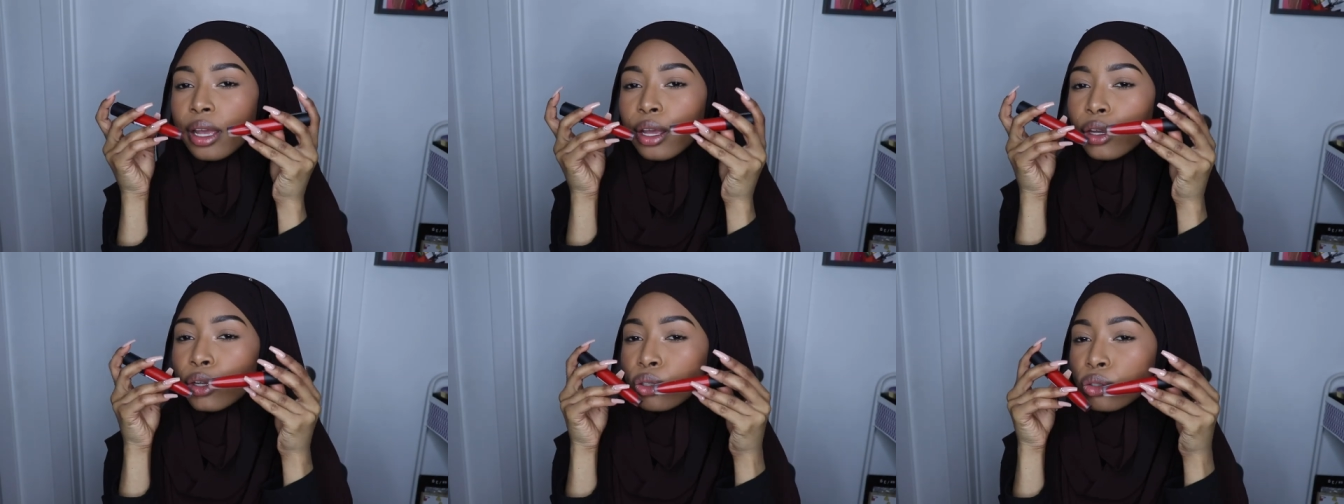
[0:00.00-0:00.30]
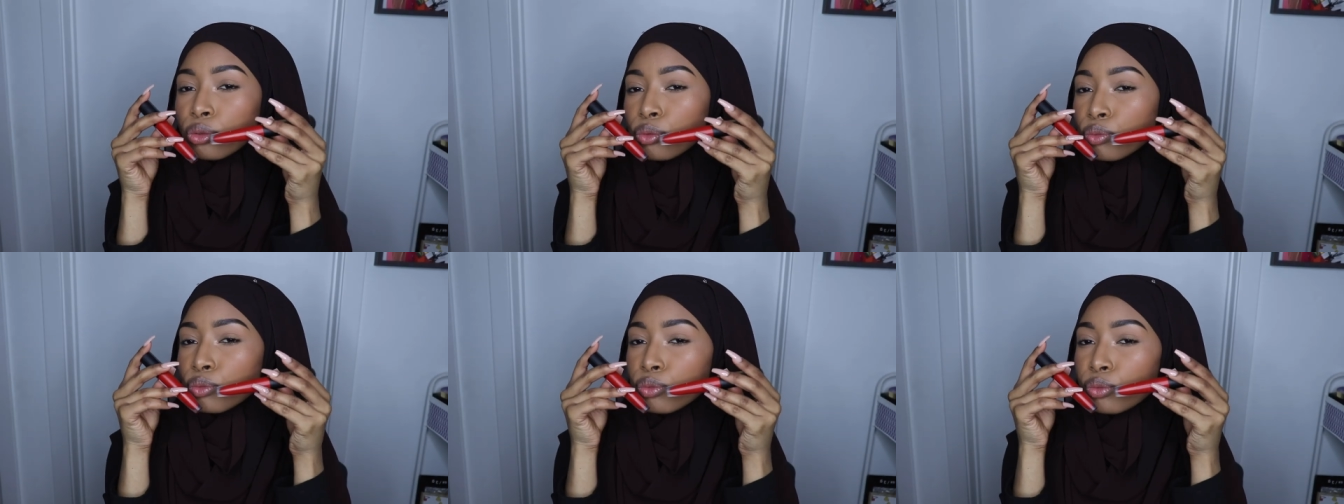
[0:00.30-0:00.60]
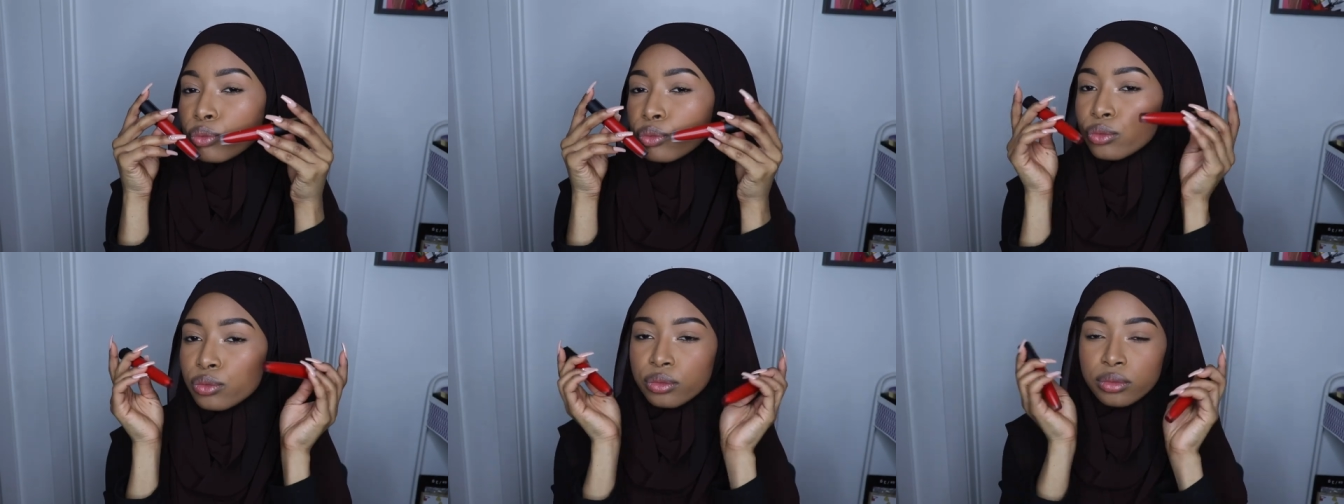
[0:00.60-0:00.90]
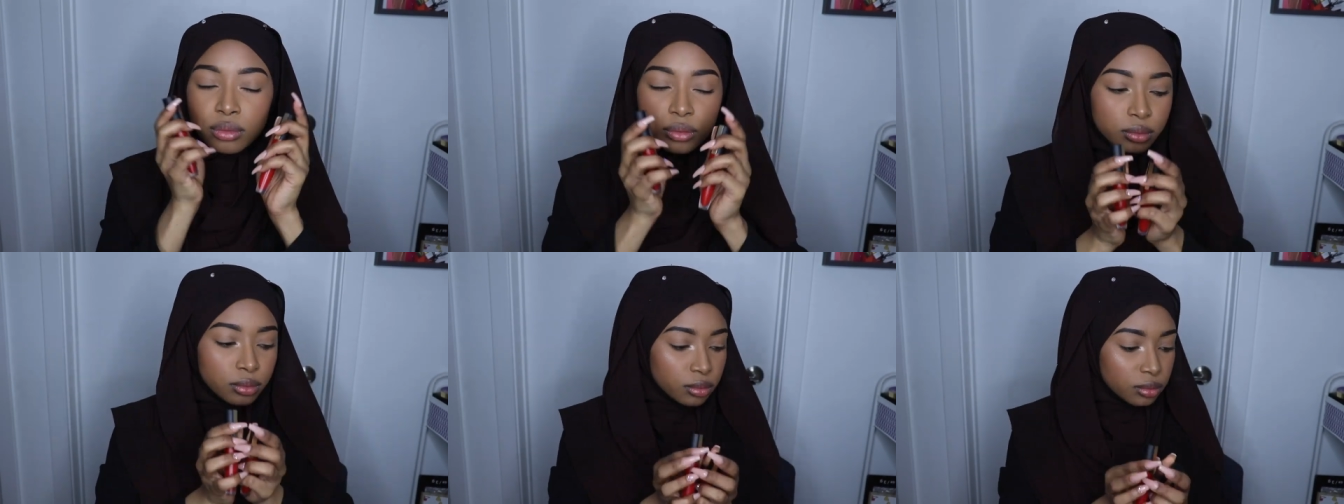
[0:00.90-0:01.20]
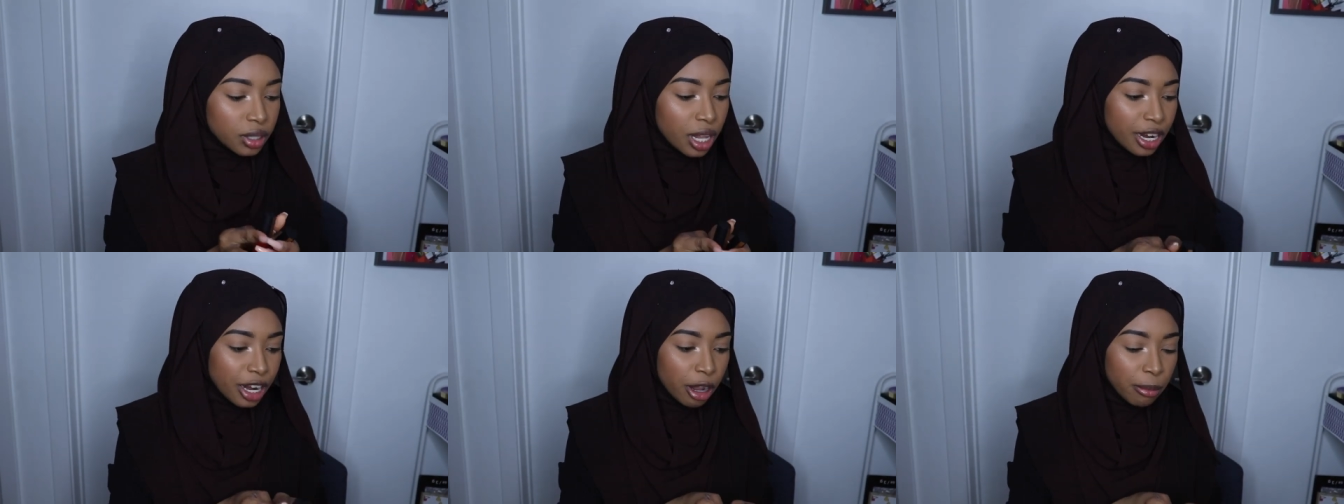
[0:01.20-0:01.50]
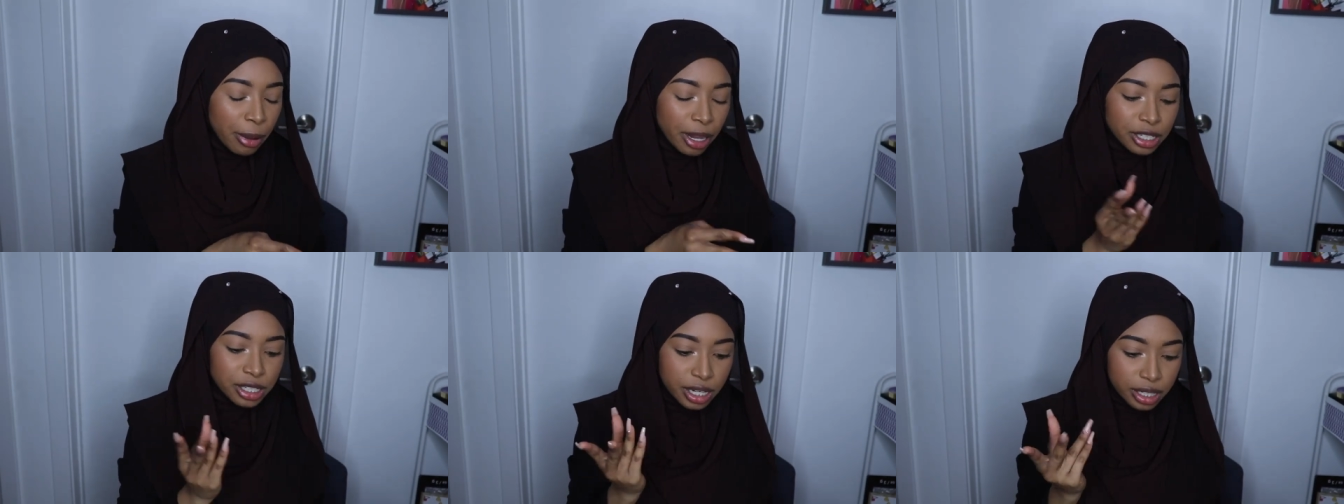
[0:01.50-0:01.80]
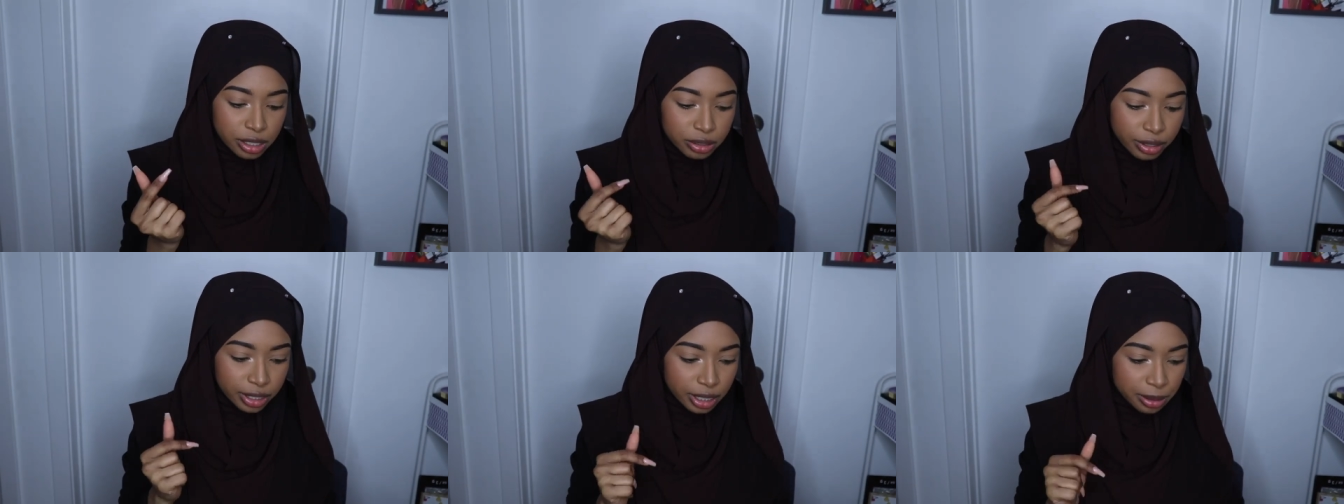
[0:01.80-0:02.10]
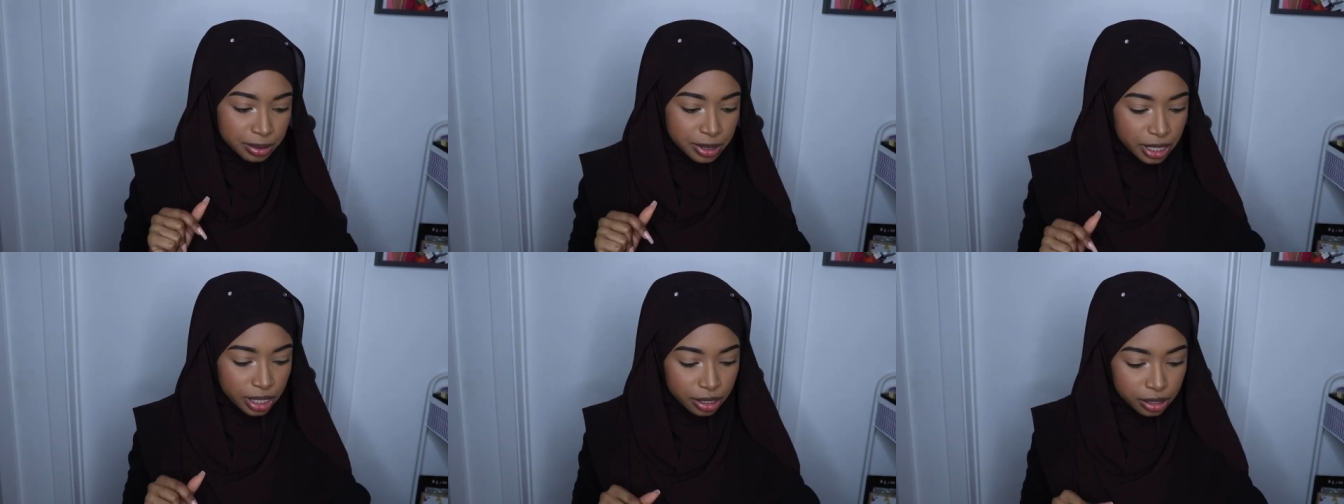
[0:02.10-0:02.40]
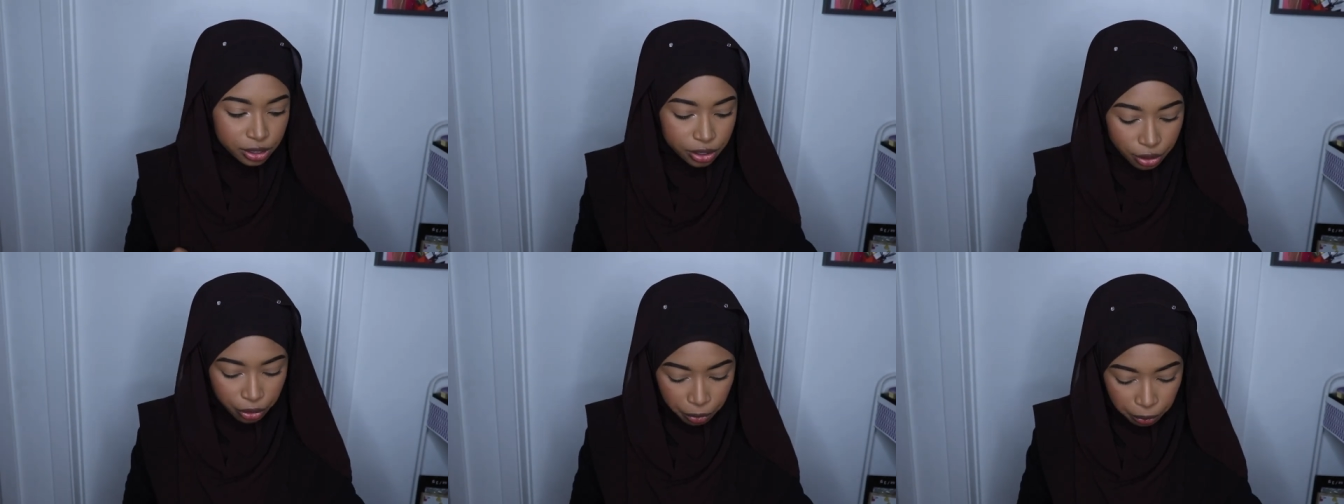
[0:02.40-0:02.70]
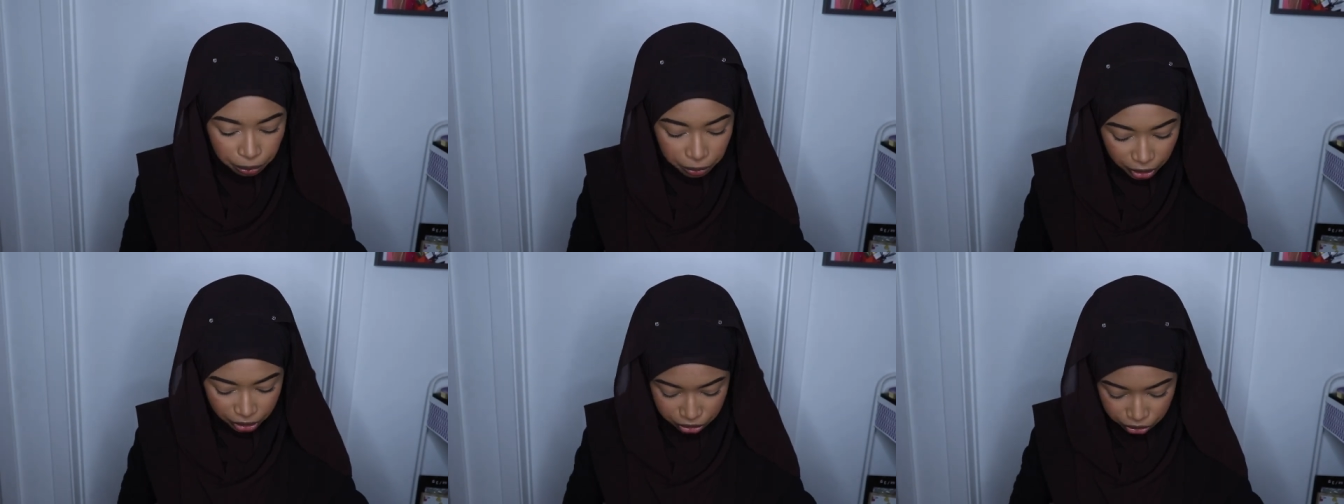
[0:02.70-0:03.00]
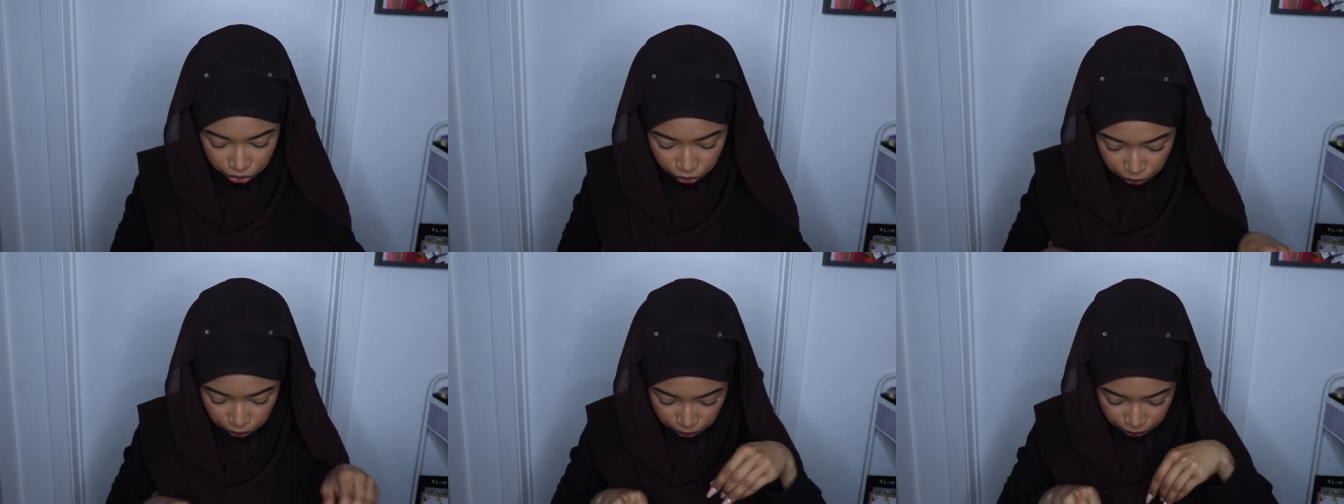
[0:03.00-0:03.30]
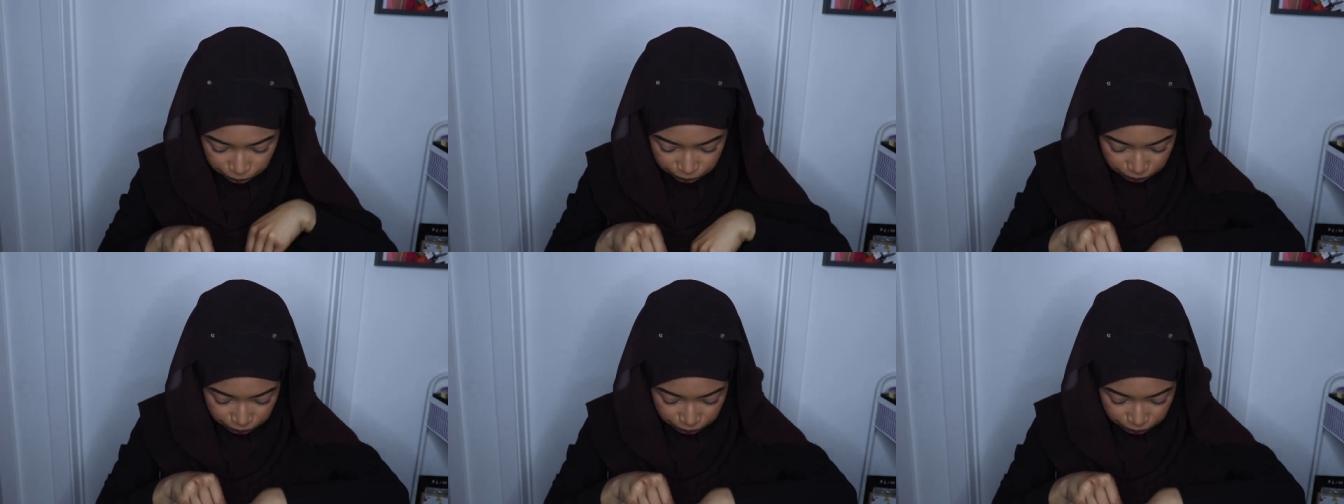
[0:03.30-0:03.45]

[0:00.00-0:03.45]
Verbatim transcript: like. And I'm actually into red lipstick, so that's cute.